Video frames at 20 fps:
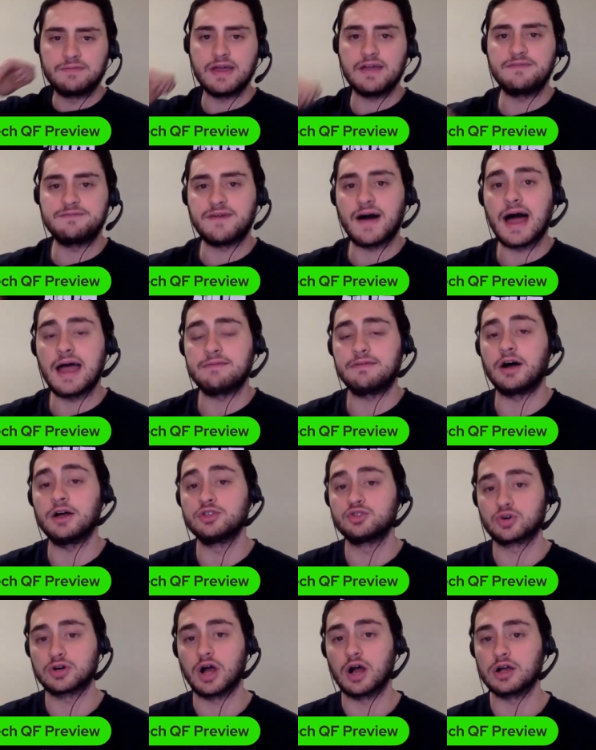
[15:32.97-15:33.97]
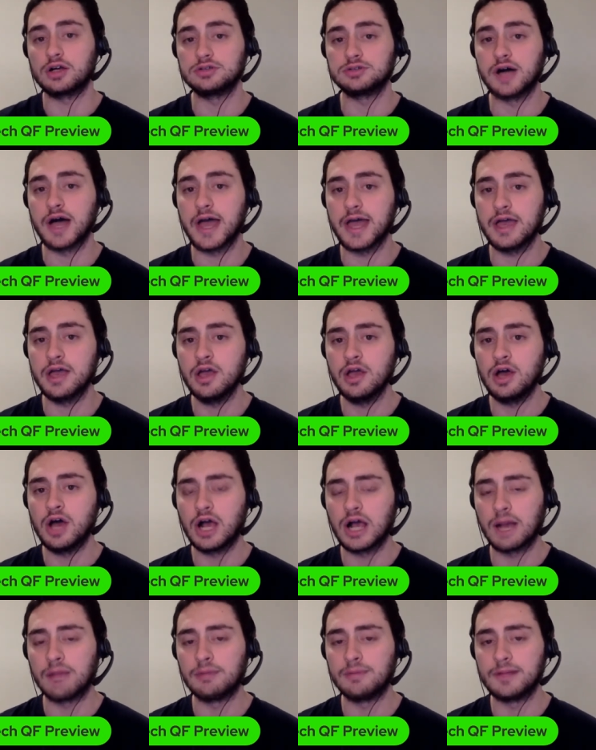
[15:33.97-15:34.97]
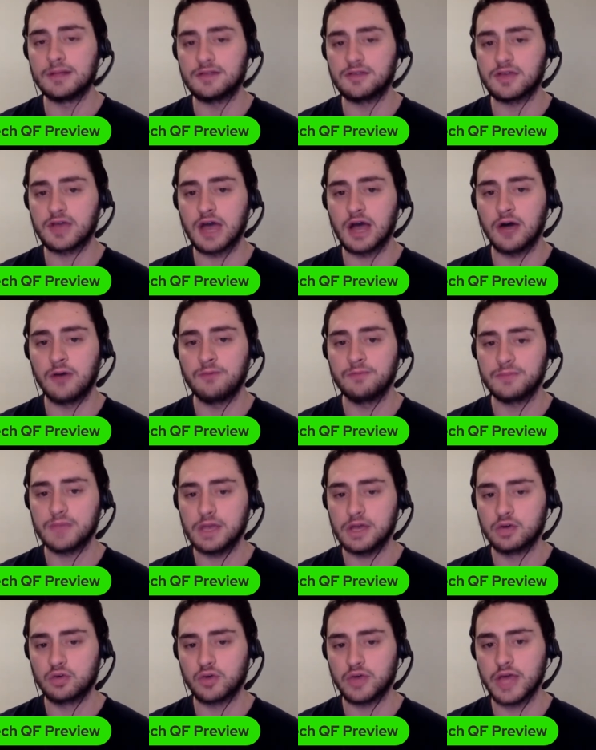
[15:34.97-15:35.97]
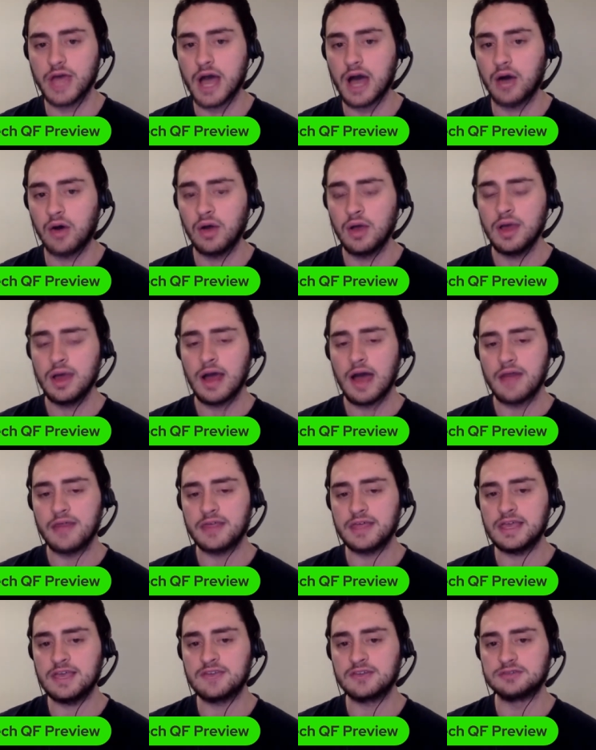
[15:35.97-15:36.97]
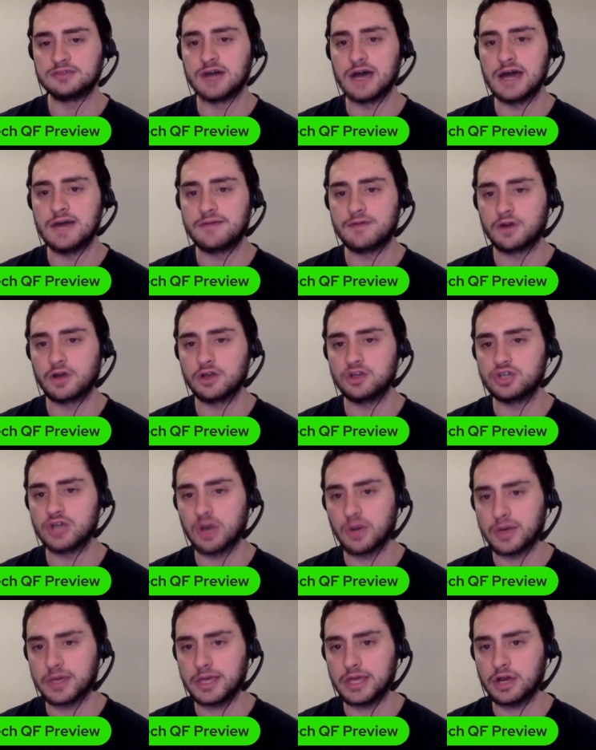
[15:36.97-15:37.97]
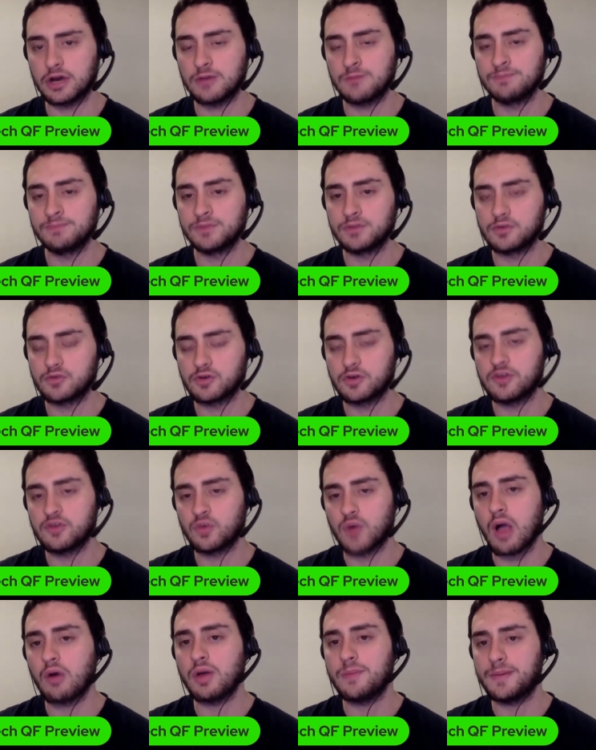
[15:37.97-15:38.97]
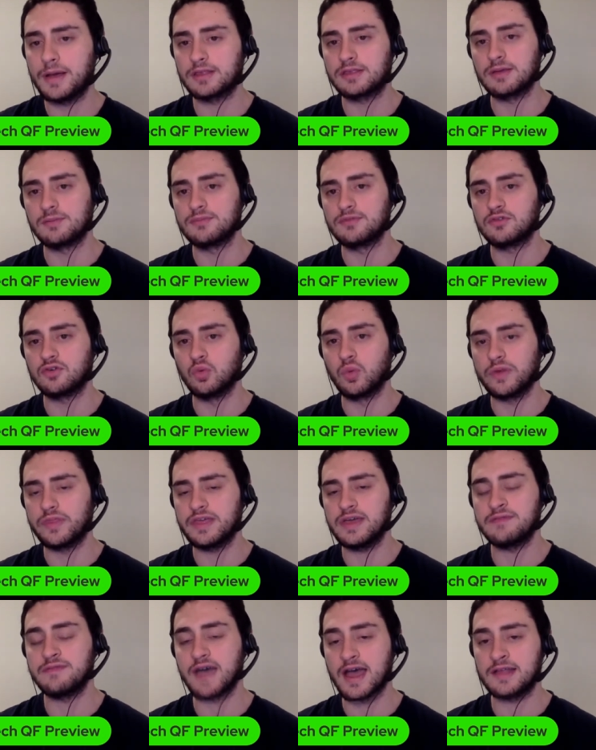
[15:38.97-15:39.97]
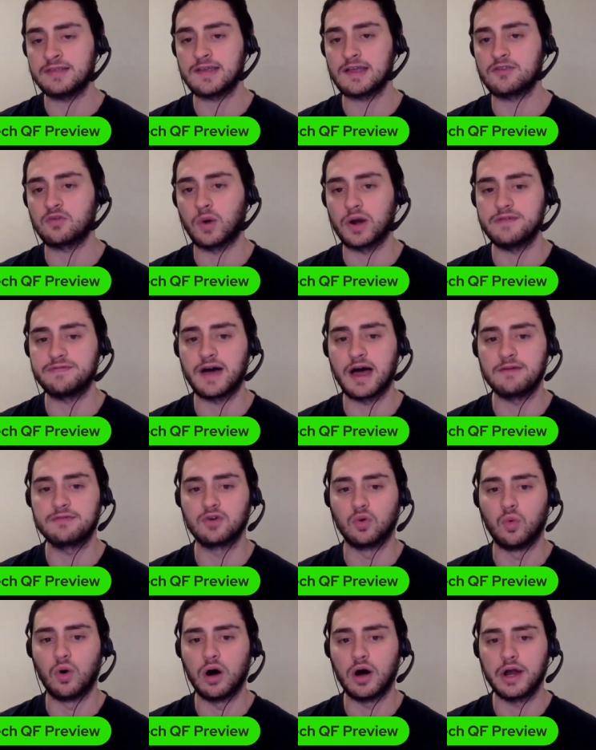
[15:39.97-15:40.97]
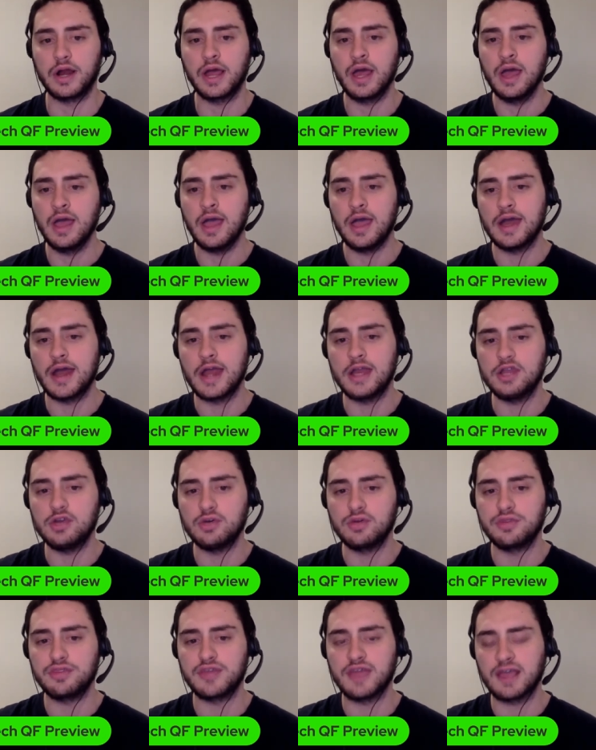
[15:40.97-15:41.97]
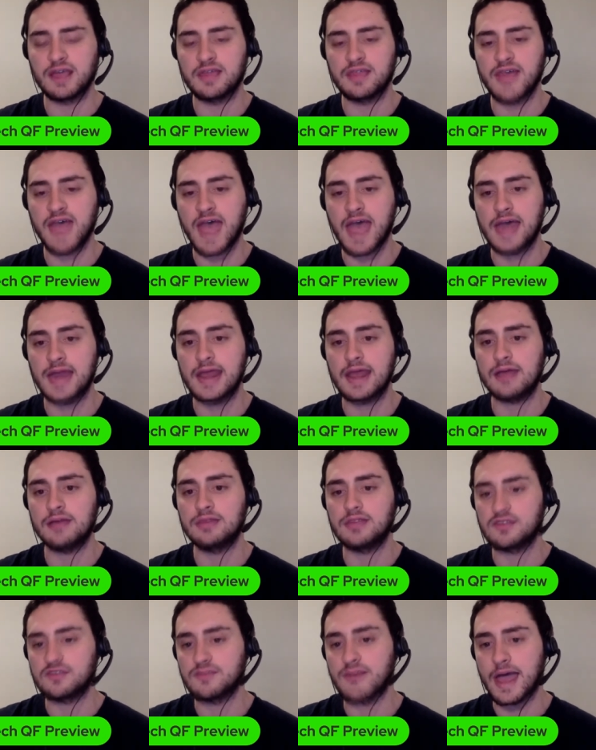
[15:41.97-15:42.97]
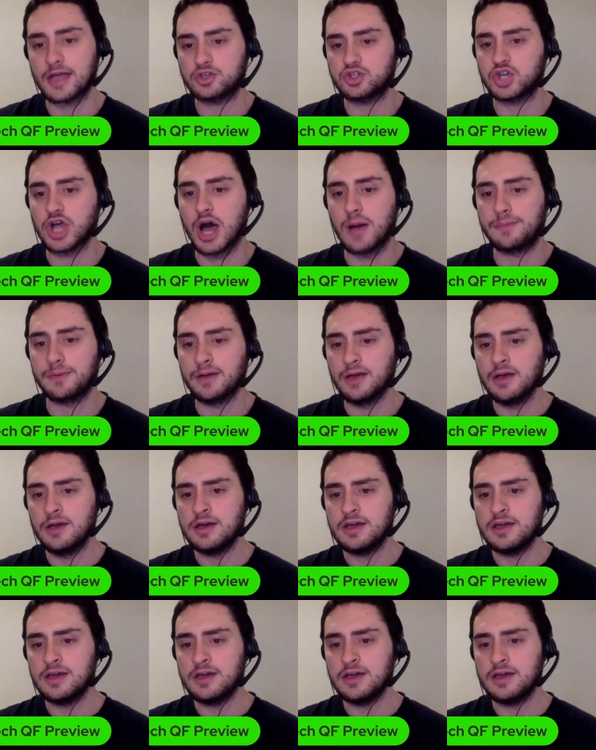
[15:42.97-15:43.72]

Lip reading: of a 500 on clay a couple months ago in Rio. I think he's in line for a good showing here. There's a reason why we picked him to win the event at 25-1. And I do think that this matchup